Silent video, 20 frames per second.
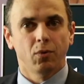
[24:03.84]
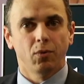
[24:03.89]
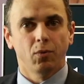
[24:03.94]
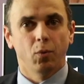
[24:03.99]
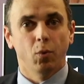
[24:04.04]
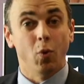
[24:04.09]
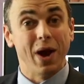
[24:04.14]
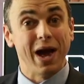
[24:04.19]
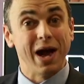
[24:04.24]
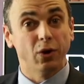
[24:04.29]

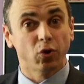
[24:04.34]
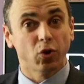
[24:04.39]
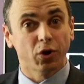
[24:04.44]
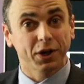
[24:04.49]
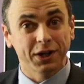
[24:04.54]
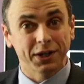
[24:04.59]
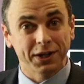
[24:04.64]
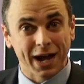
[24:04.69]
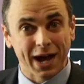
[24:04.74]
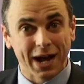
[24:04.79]
well
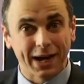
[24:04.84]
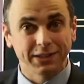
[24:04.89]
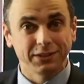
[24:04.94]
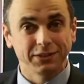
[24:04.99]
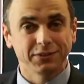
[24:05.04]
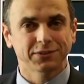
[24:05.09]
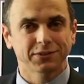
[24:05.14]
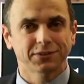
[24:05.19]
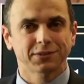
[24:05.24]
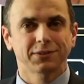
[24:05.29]

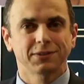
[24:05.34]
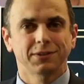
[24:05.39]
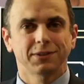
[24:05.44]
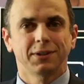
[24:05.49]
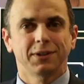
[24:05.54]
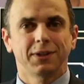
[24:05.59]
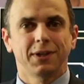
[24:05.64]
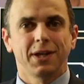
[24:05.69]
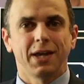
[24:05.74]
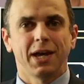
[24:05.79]
organized,
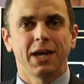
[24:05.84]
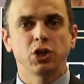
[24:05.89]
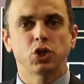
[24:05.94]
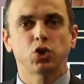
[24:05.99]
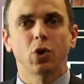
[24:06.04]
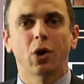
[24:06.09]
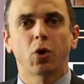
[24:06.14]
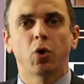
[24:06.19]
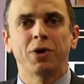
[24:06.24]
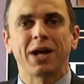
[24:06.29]
and
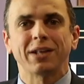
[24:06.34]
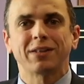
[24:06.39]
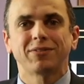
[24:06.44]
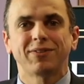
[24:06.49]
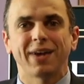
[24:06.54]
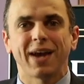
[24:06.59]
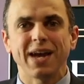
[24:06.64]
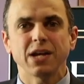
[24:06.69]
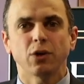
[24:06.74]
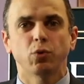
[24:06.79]
you are going to
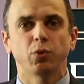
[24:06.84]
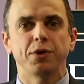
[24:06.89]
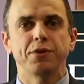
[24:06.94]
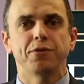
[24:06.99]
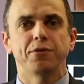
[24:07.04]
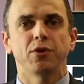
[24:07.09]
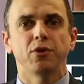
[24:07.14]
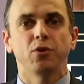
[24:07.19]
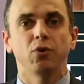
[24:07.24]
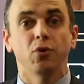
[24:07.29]
take with
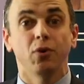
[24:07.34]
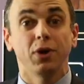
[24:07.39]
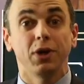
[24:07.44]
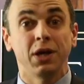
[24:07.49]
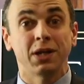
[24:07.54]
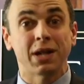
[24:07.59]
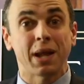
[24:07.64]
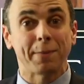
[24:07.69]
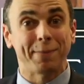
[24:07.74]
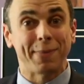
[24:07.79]
you
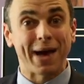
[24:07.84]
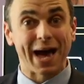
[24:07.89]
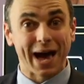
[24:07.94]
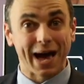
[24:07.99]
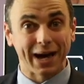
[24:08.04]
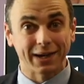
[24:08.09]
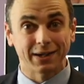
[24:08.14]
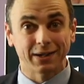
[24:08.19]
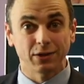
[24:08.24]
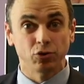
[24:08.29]
in a
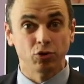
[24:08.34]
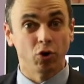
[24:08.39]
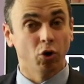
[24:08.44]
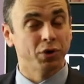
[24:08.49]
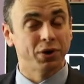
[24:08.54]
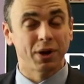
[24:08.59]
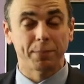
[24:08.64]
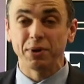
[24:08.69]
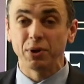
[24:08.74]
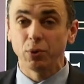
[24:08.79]
bag, not
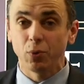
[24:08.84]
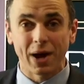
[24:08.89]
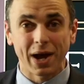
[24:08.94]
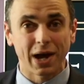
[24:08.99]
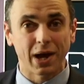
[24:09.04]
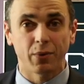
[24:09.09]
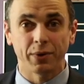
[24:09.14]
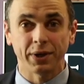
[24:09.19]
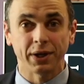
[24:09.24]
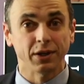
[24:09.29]
going to be
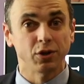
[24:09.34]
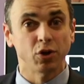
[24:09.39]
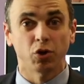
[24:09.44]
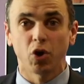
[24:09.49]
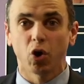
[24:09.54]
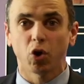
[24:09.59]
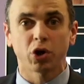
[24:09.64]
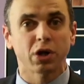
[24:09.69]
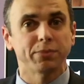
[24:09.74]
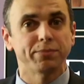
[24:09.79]
wearing, you're
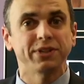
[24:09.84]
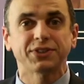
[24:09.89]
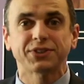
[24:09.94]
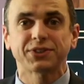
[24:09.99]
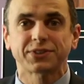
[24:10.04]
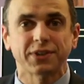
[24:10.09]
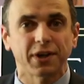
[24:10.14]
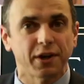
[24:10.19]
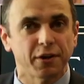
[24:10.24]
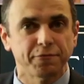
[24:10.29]
not going to be
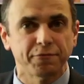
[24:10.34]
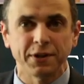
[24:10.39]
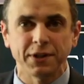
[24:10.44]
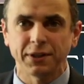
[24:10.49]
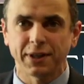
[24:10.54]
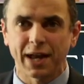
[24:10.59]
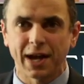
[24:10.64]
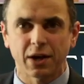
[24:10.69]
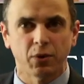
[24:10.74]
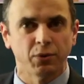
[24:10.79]
serving
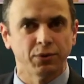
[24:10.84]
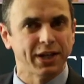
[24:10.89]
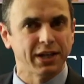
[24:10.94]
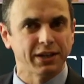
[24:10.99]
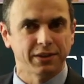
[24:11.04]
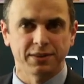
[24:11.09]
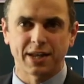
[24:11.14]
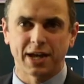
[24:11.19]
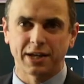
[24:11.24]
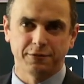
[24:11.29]
there on
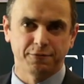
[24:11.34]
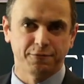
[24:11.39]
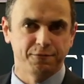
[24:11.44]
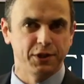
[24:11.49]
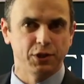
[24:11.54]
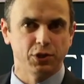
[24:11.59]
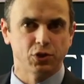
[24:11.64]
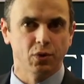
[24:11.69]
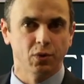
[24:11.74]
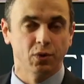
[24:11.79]
that night
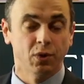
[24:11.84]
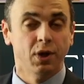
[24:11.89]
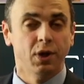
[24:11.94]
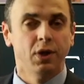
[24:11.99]
vigil.